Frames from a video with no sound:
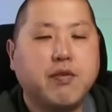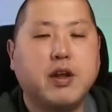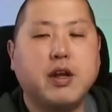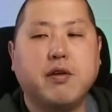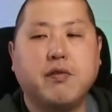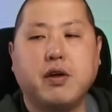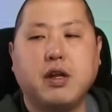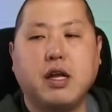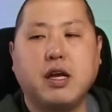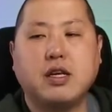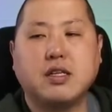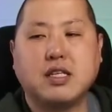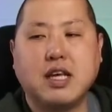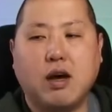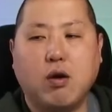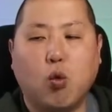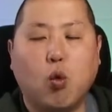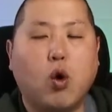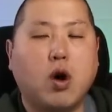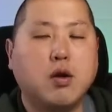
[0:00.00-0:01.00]
if it is
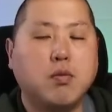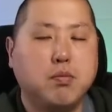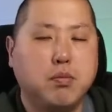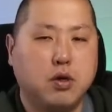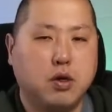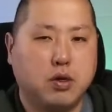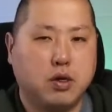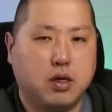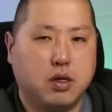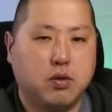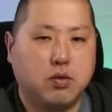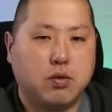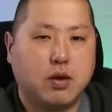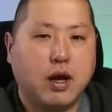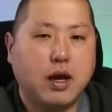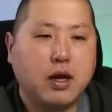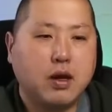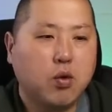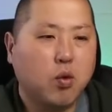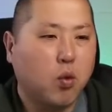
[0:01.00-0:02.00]
at 1 million,
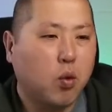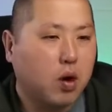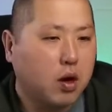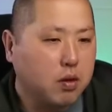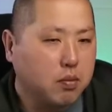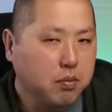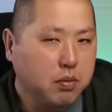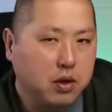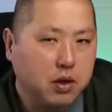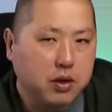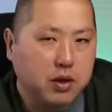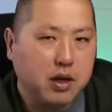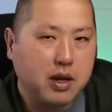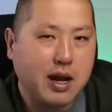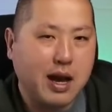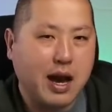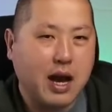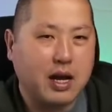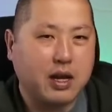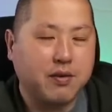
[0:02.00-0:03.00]
right? 1 million
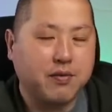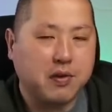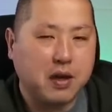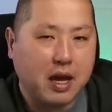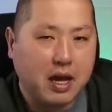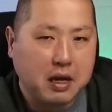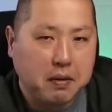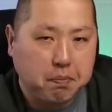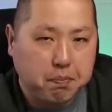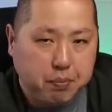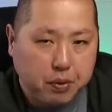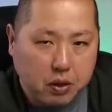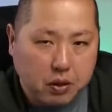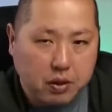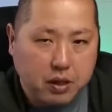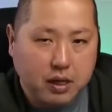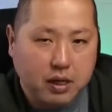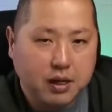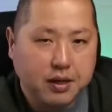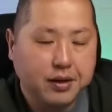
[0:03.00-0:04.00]
out of 8
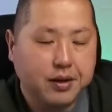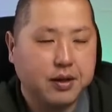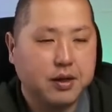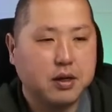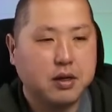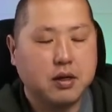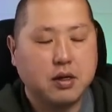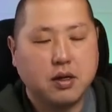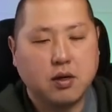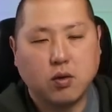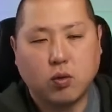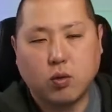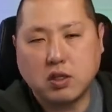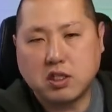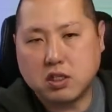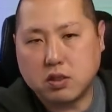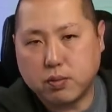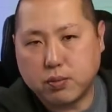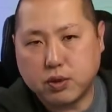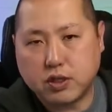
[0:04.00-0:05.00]
billion, what's
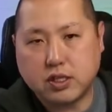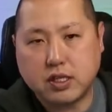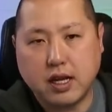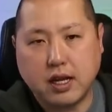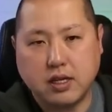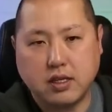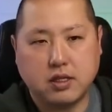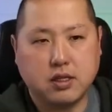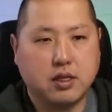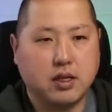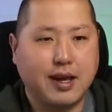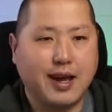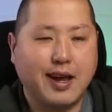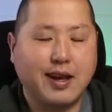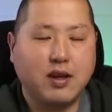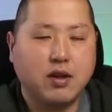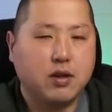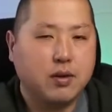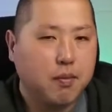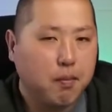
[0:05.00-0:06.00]
the percentage of that?
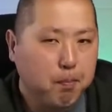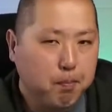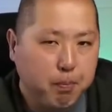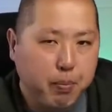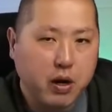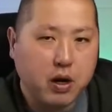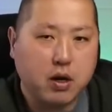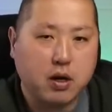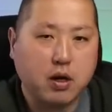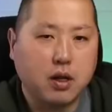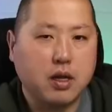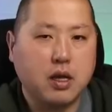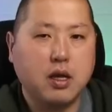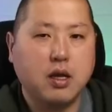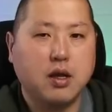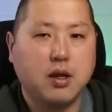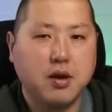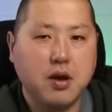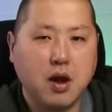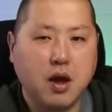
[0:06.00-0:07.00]
Barely
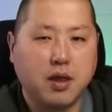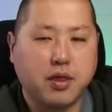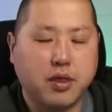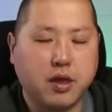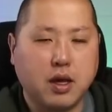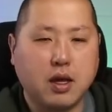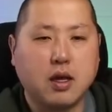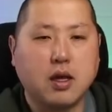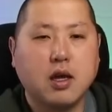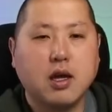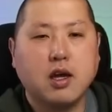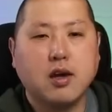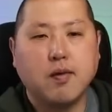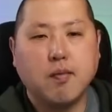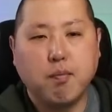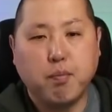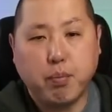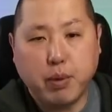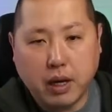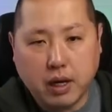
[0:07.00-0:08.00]
nothing.
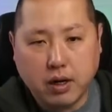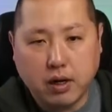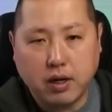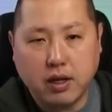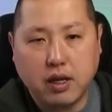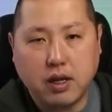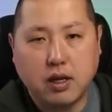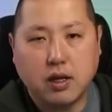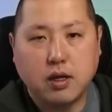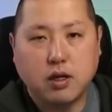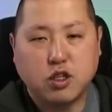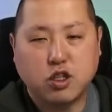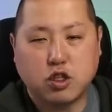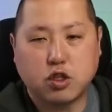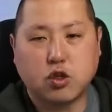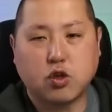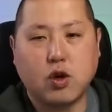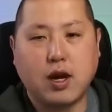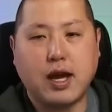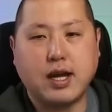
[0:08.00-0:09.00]
Barely
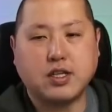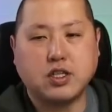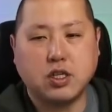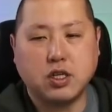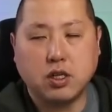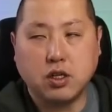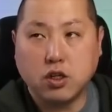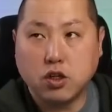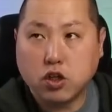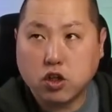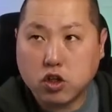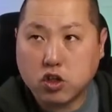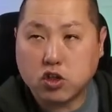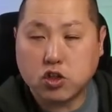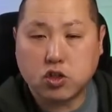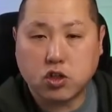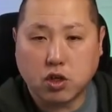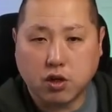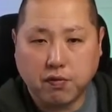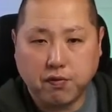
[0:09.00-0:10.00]
scratching the
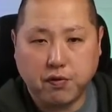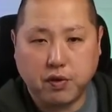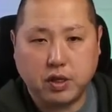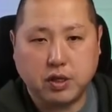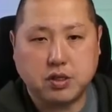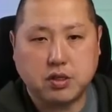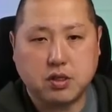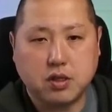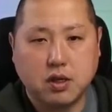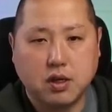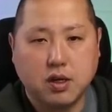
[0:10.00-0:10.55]
surface,